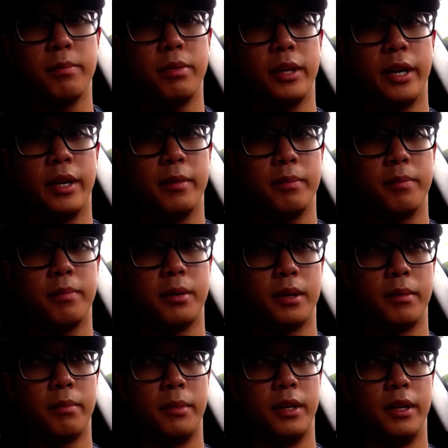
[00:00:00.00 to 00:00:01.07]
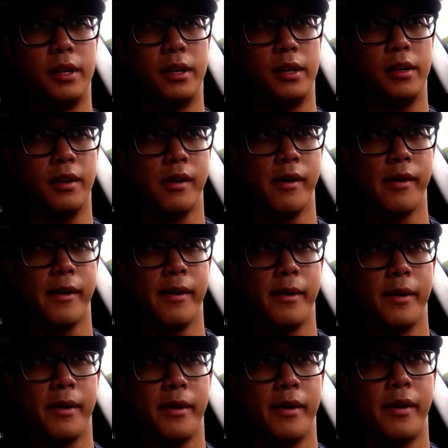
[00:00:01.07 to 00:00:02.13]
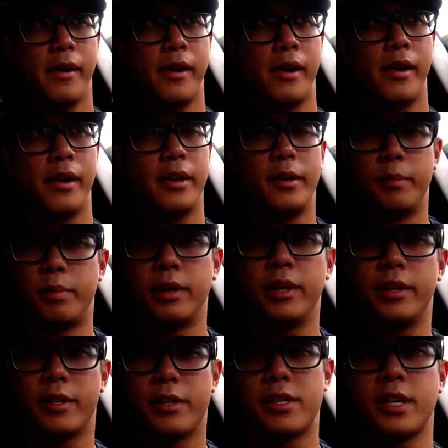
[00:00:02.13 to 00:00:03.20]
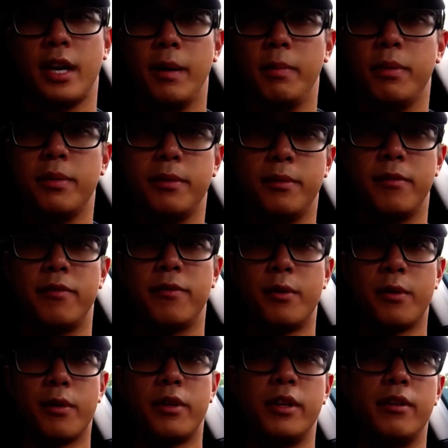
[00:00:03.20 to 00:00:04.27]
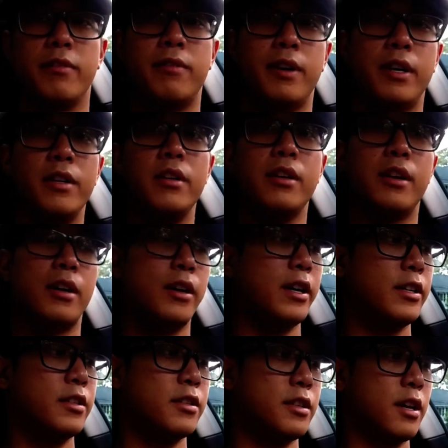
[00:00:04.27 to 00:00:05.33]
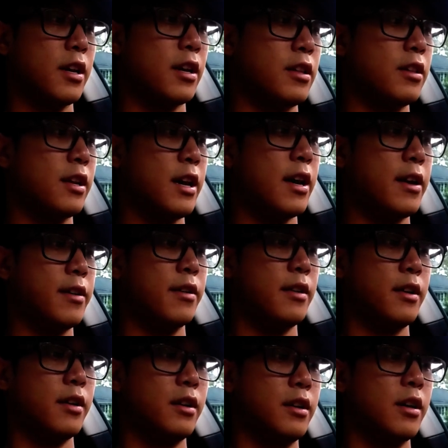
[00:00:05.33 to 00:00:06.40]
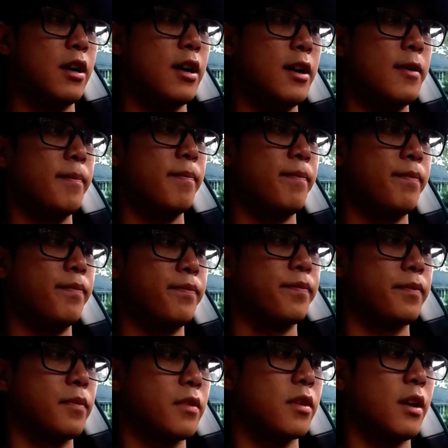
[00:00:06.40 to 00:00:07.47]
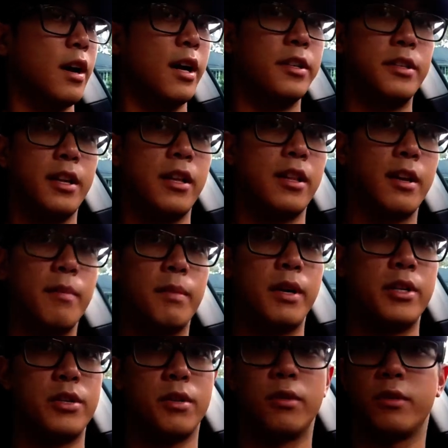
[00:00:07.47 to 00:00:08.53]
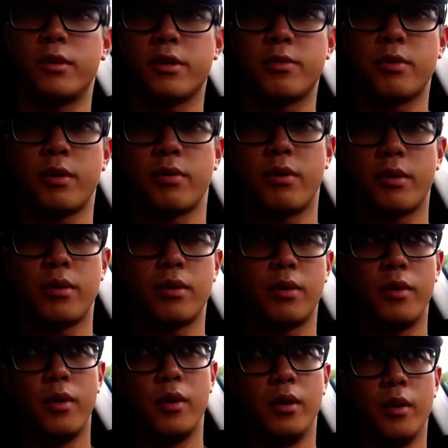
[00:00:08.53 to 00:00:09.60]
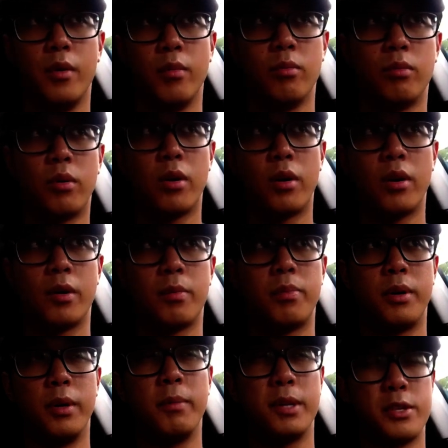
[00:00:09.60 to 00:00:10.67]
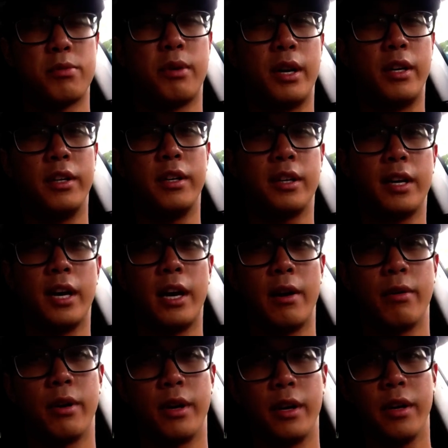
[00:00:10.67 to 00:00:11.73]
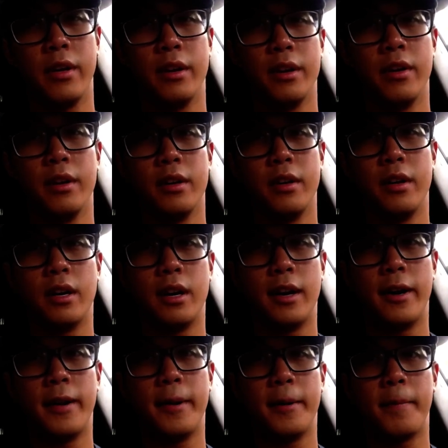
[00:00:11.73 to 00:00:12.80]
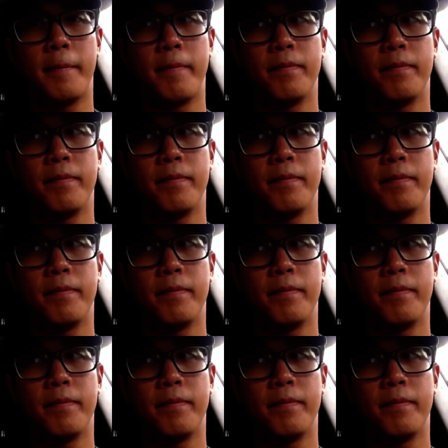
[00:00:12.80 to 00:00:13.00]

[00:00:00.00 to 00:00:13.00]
plan put me in pretty good shape for the event. I'd say that my shoulders were pretty much ready to carry my